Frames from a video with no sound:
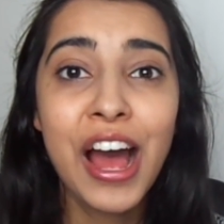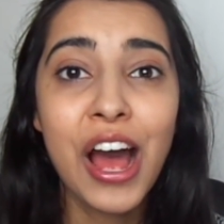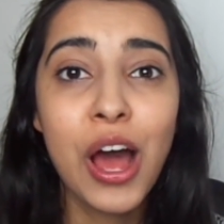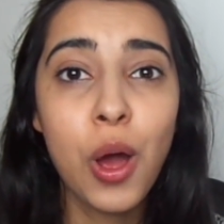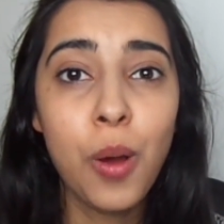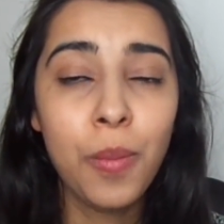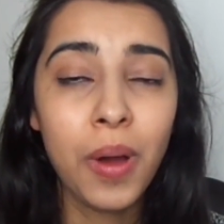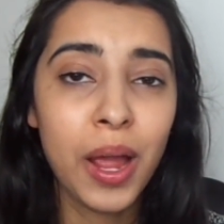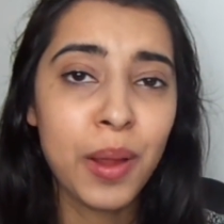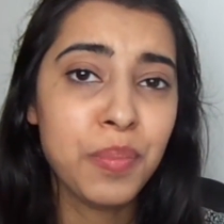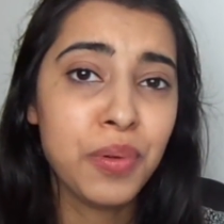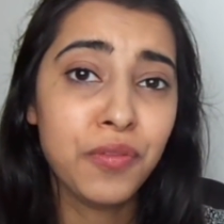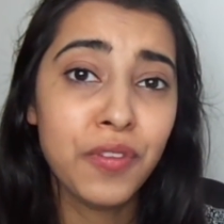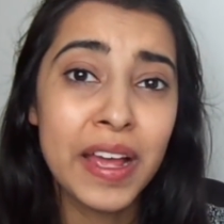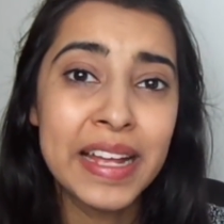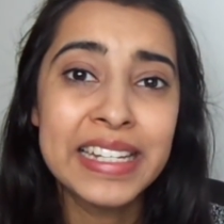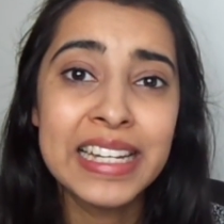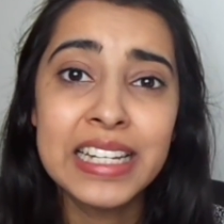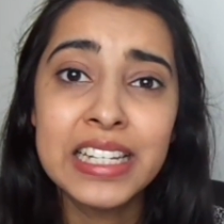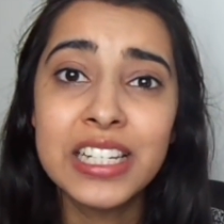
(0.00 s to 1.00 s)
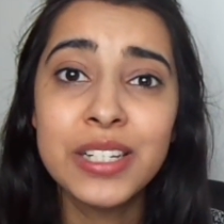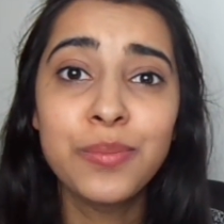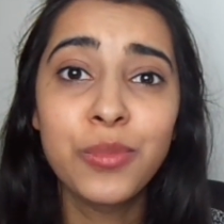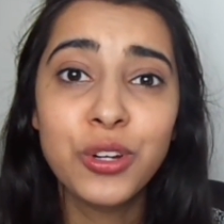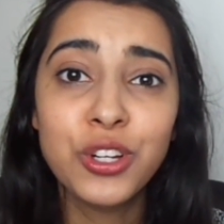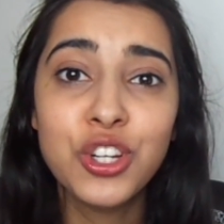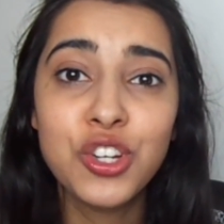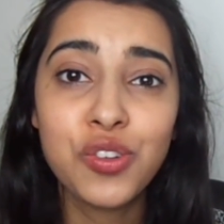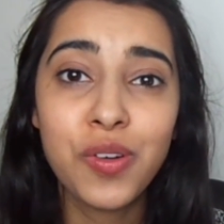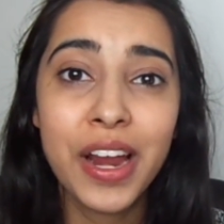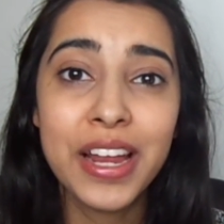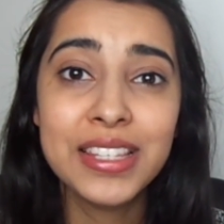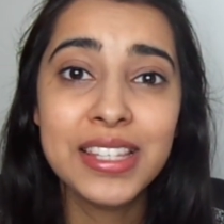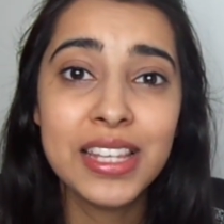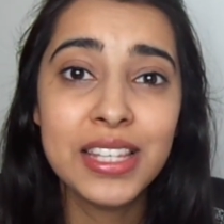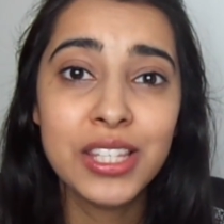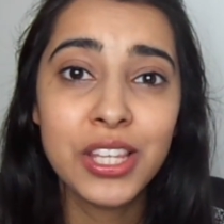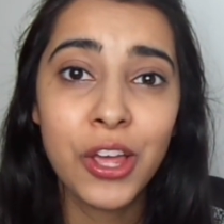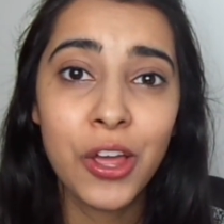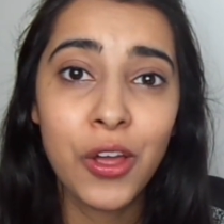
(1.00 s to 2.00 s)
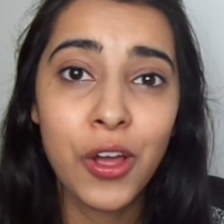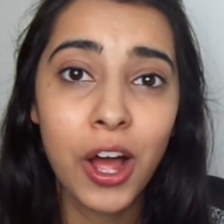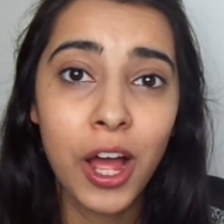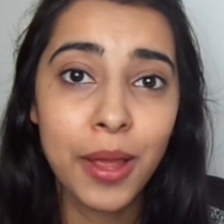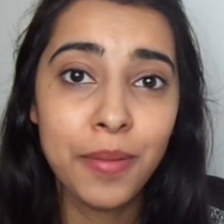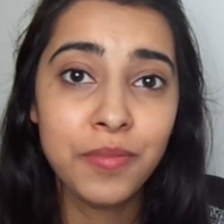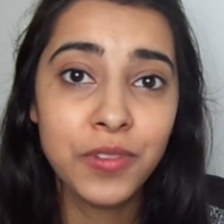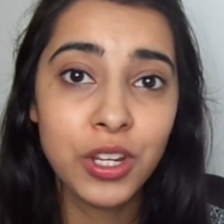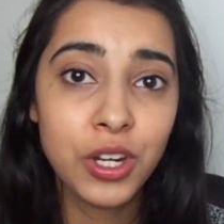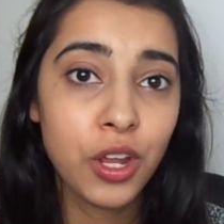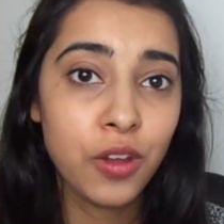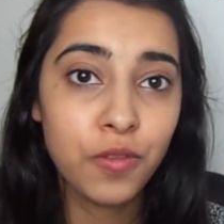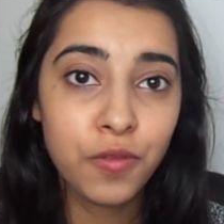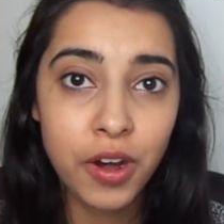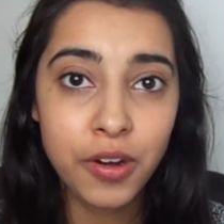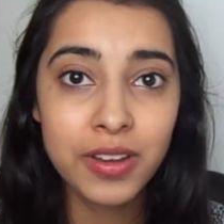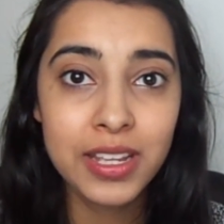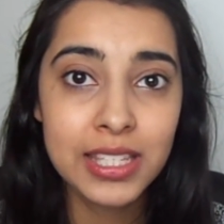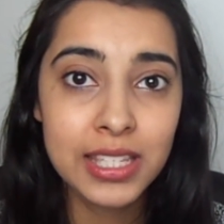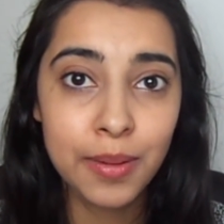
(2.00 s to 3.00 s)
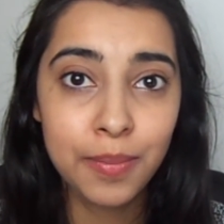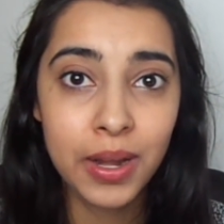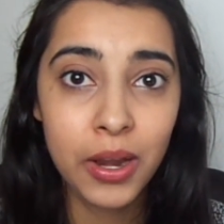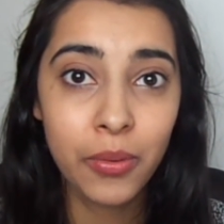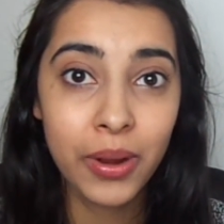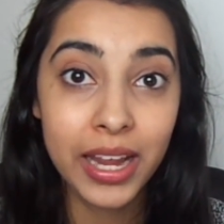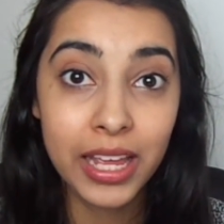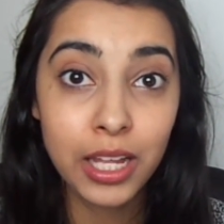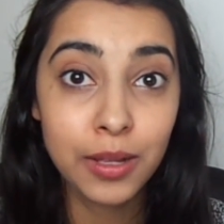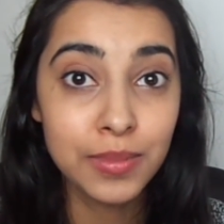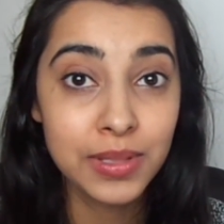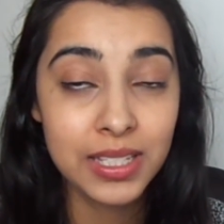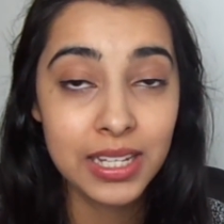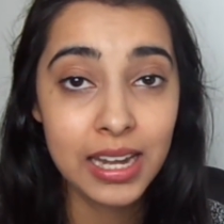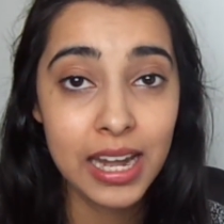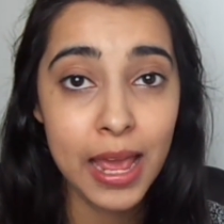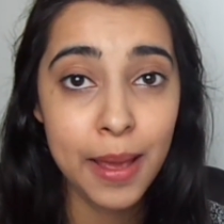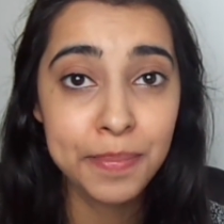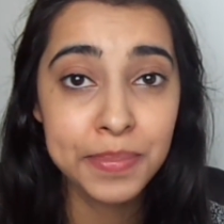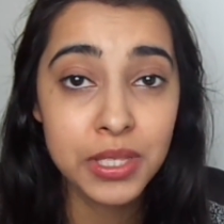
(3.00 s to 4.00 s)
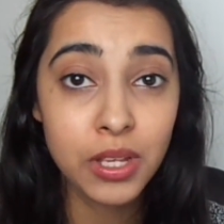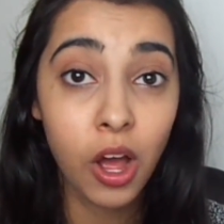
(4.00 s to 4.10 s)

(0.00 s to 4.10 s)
I prefer tinted moisturiser. So I'm, you know, very similar when it comes to lips.